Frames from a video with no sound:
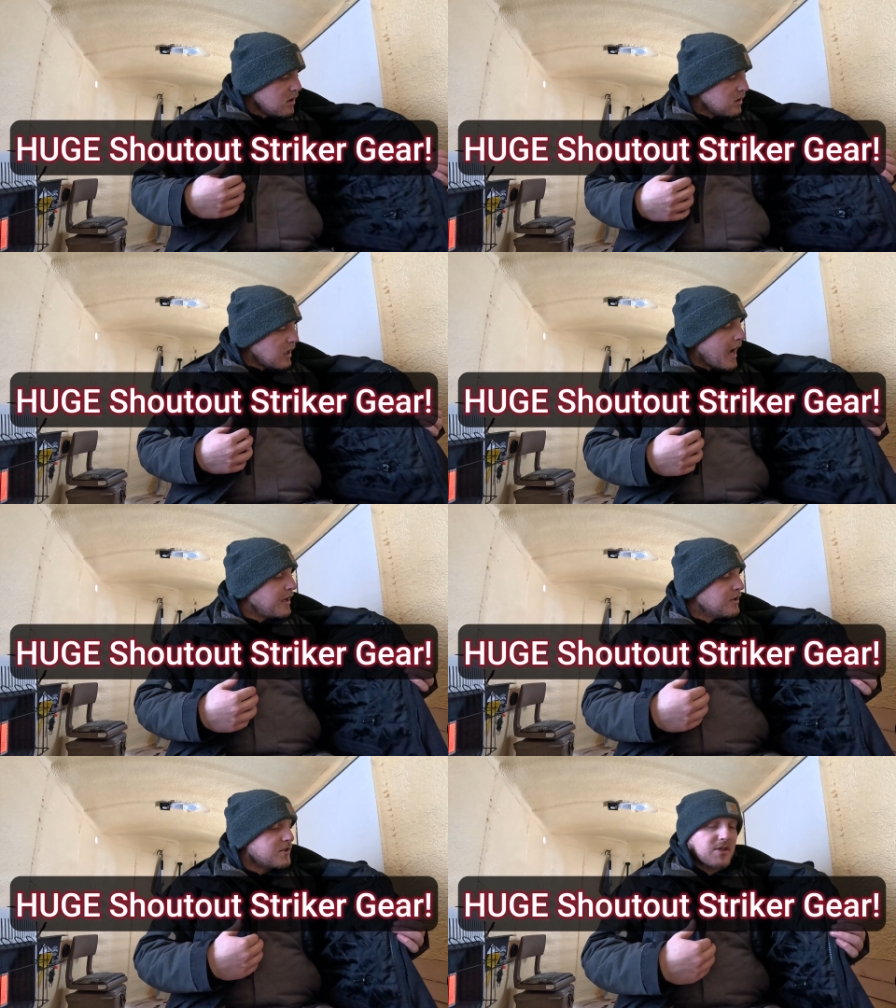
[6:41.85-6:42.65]
The
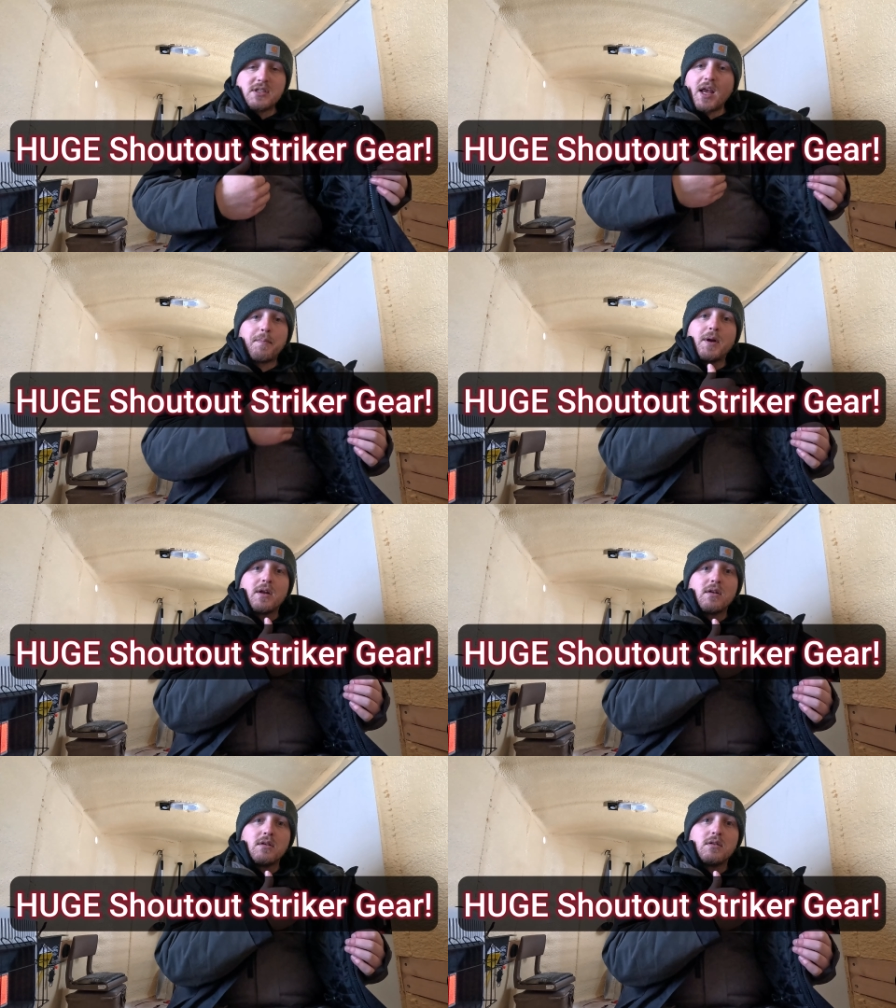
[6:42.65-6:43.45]
liner is a
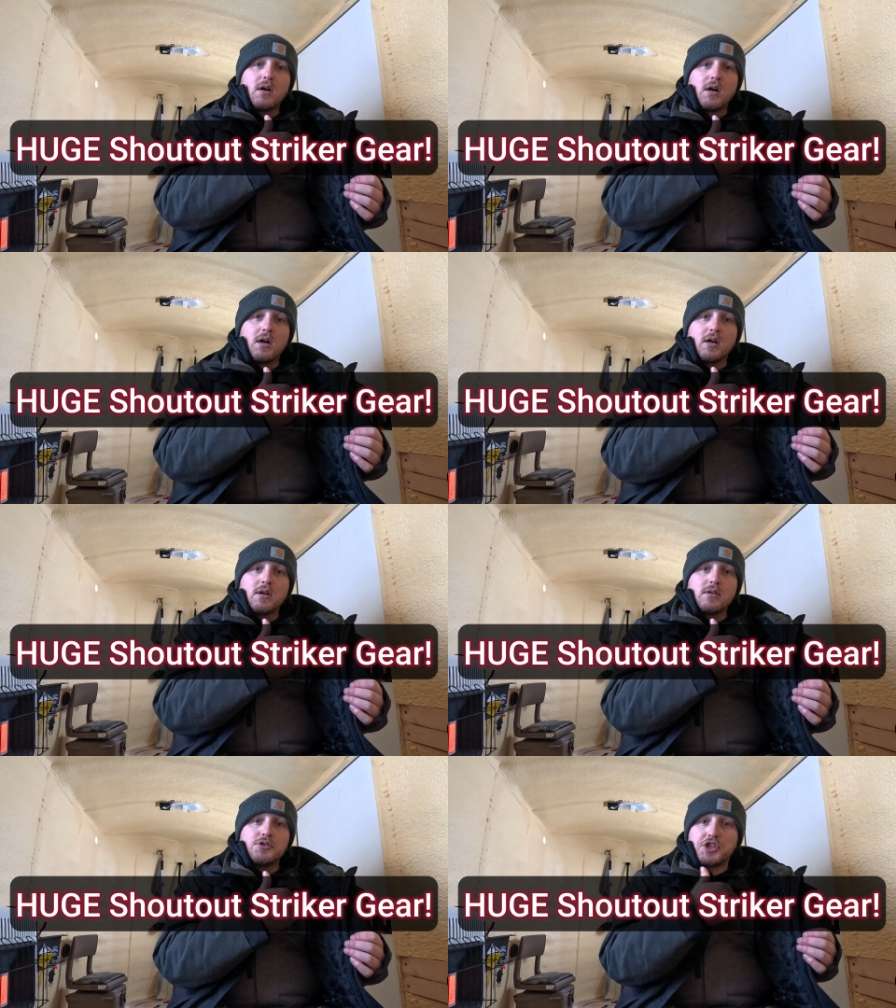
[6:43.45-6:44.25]
separate
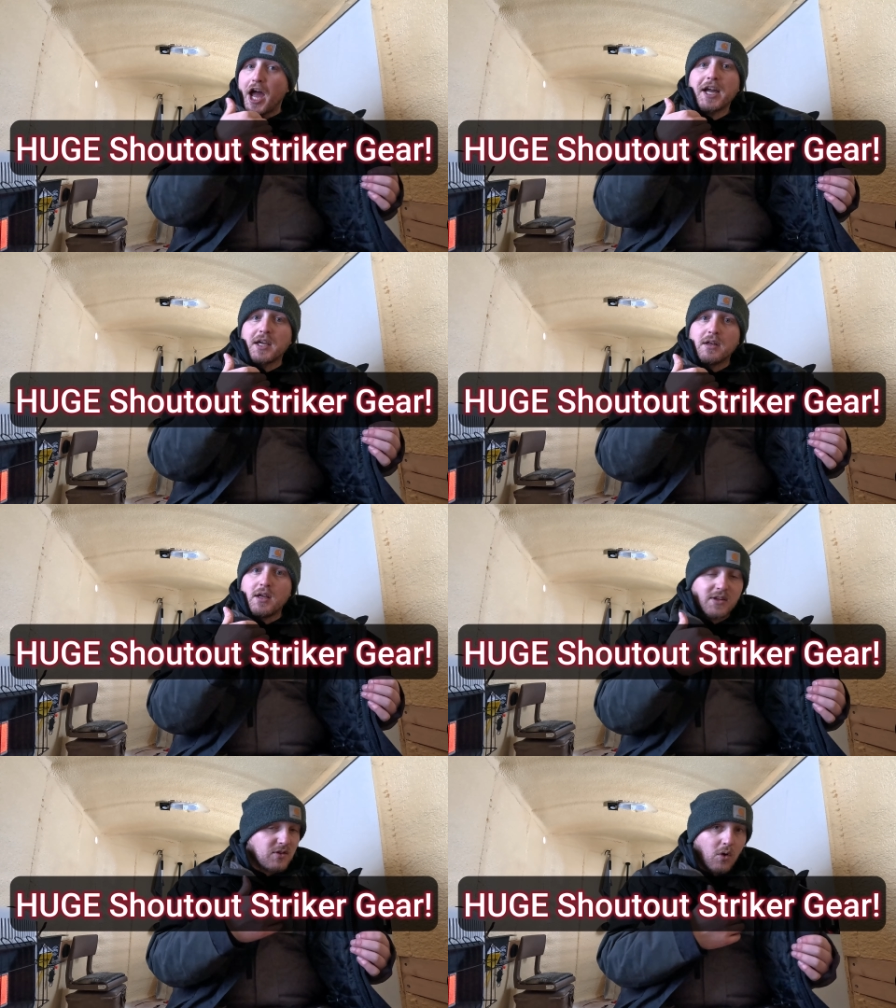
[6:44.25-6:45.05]
jacket.
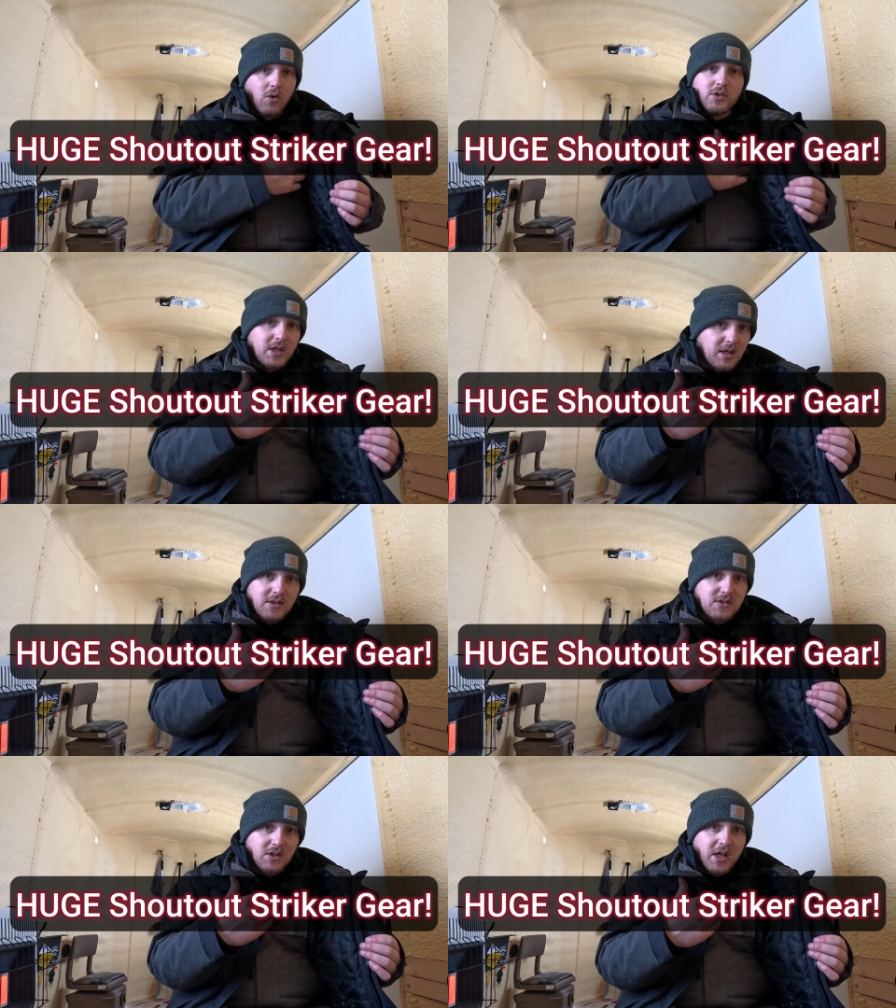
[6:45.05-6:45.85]
It's only an
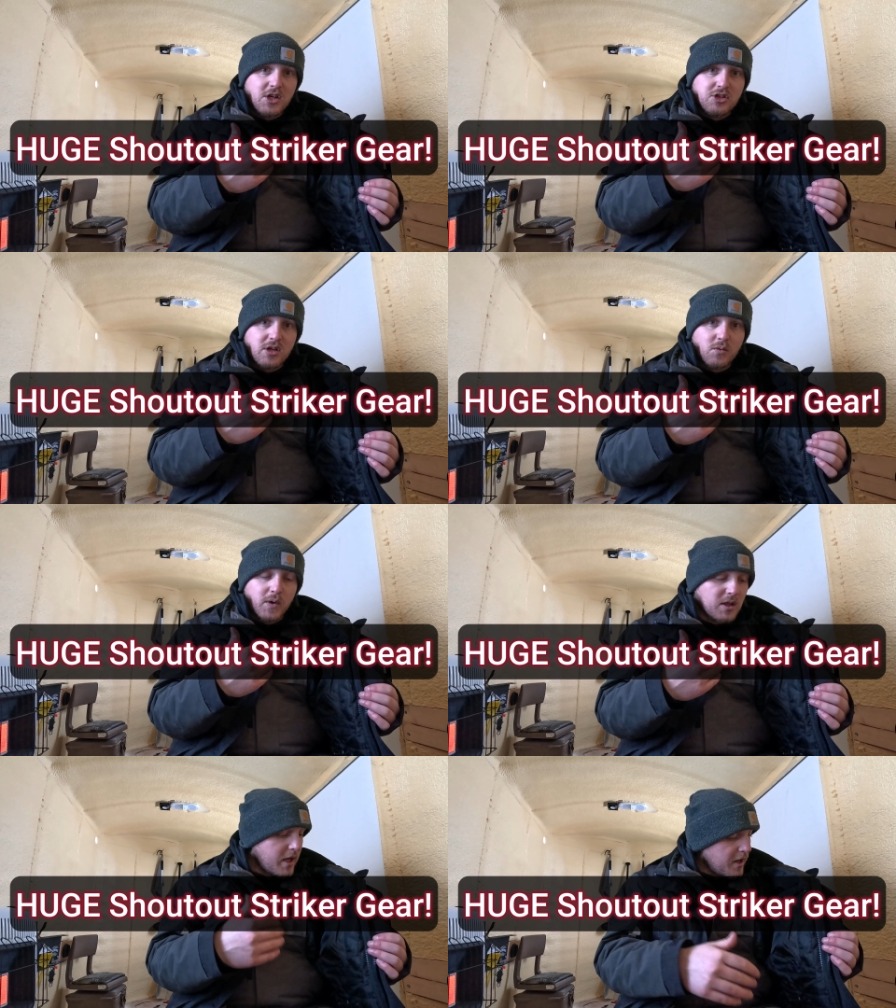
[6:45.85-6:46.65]
insulation and
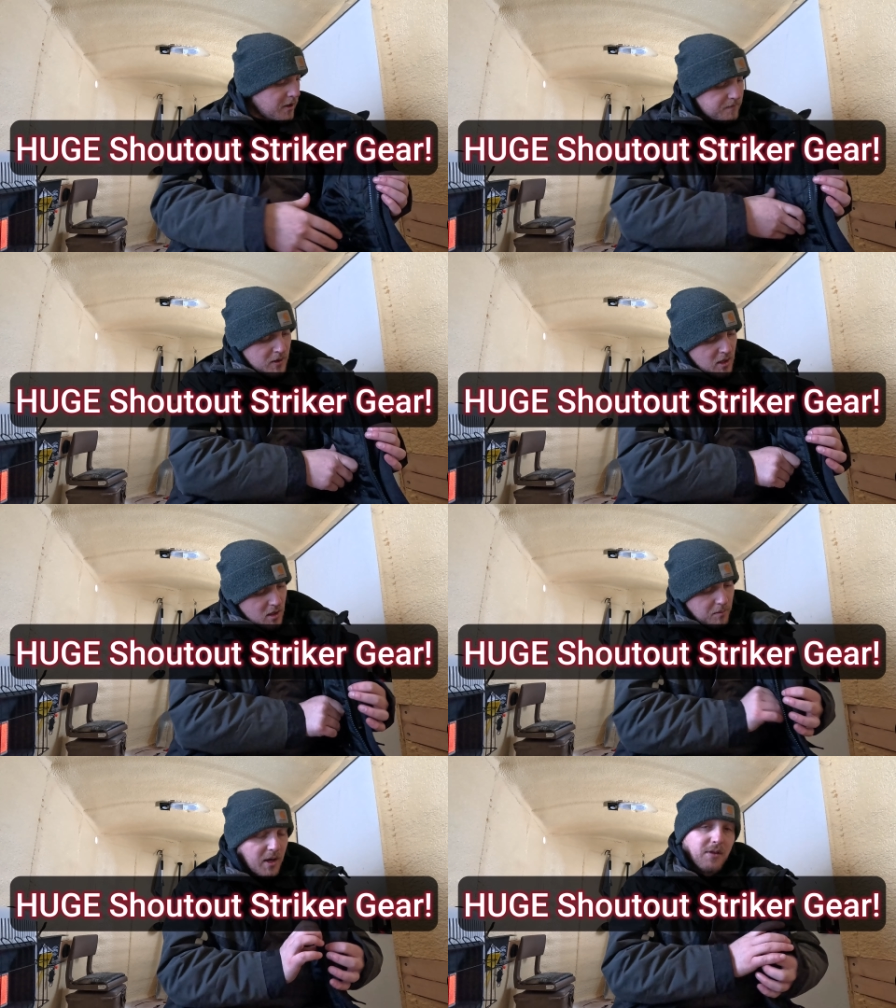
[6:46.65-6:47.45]
wind layer,
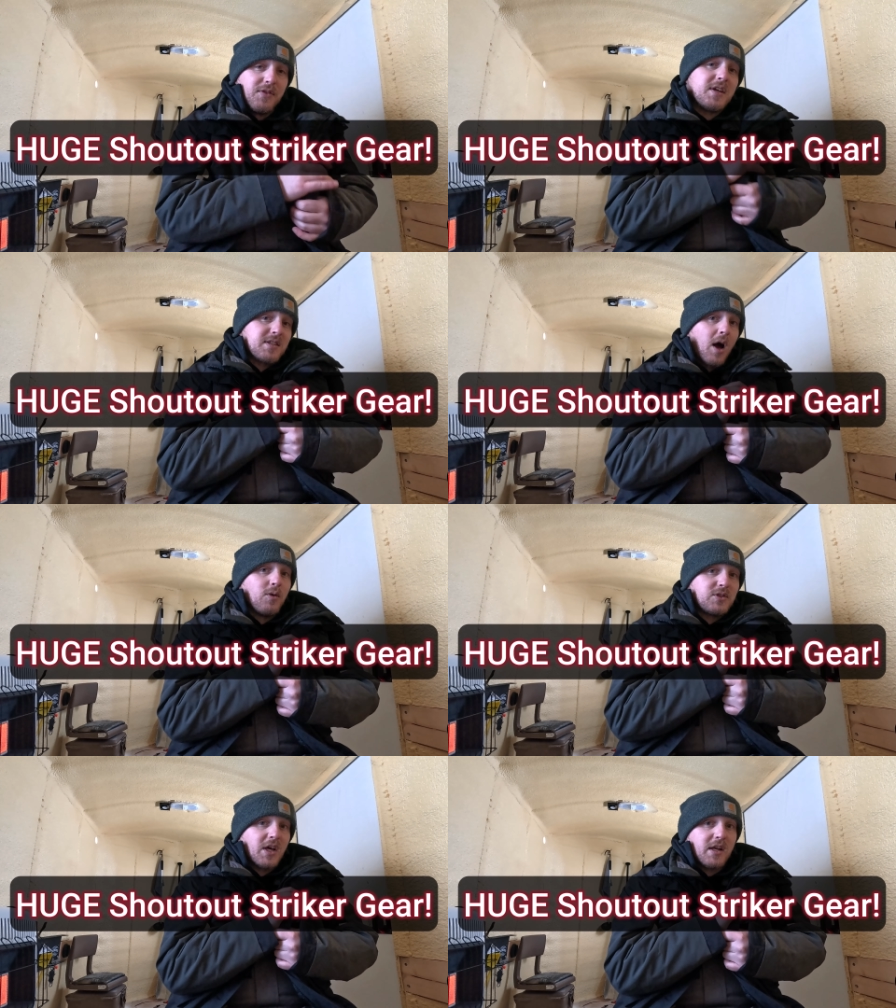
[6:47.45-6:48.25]
but this
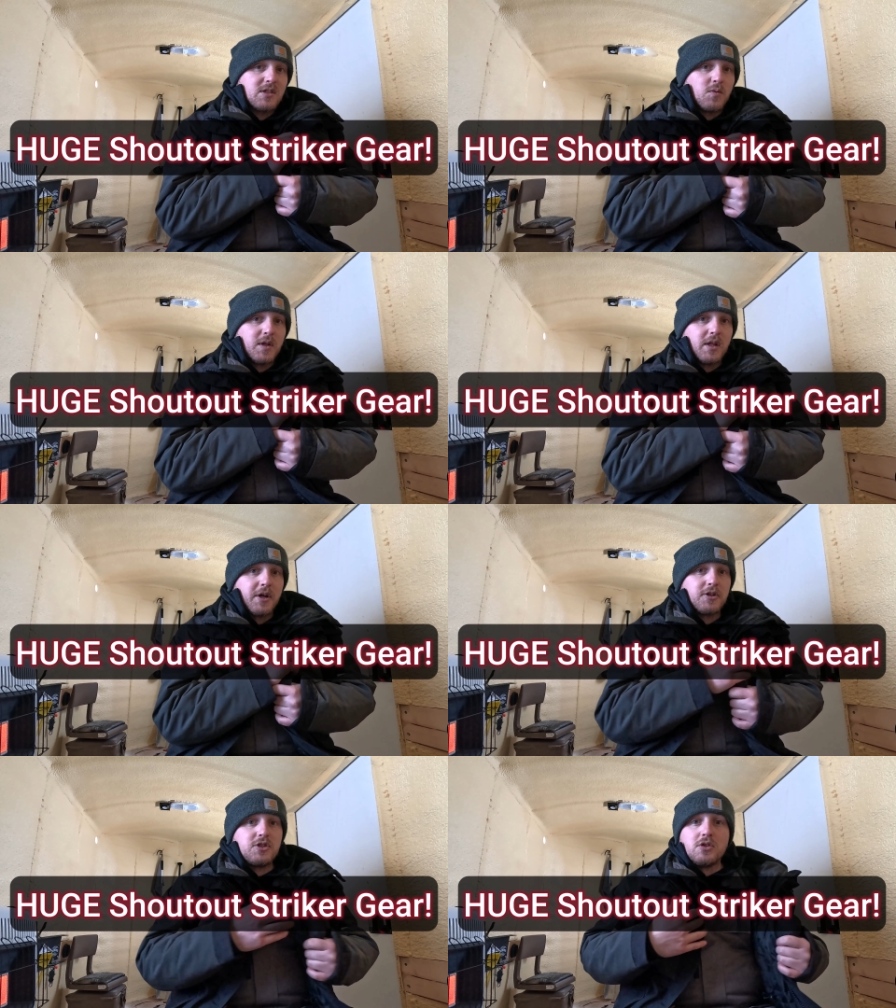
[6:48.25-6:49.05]
outside is a wind
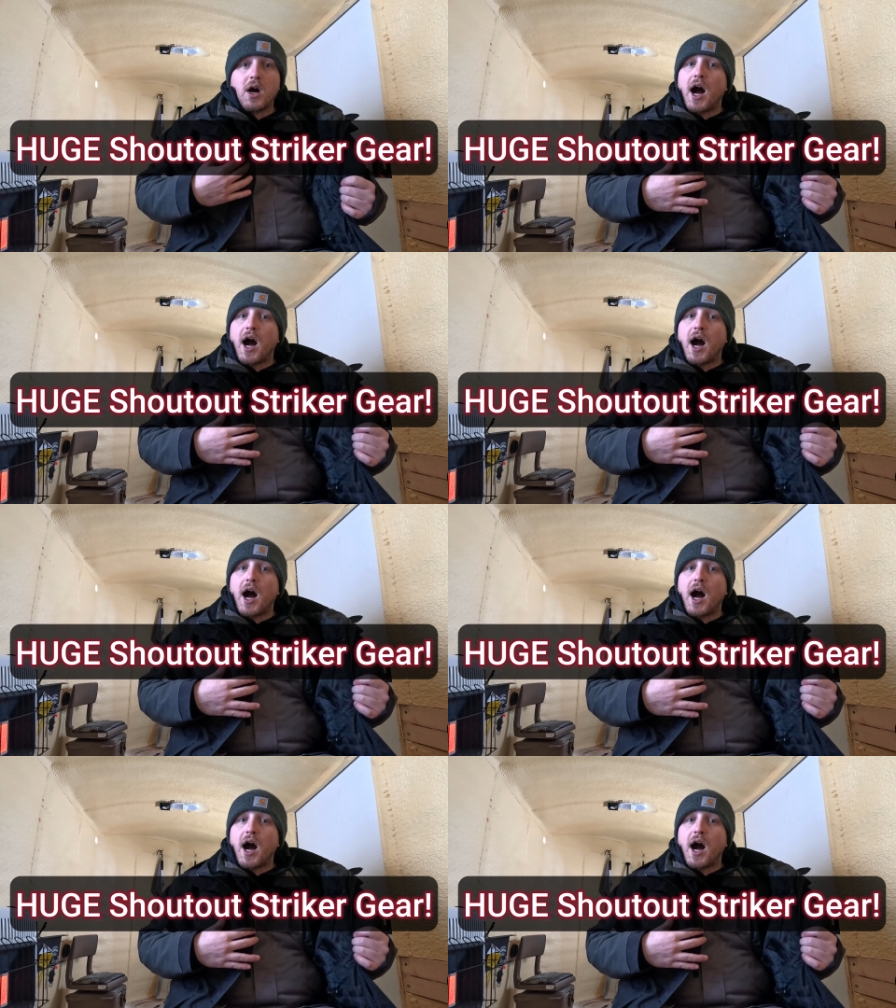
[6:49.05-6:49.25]
layer too.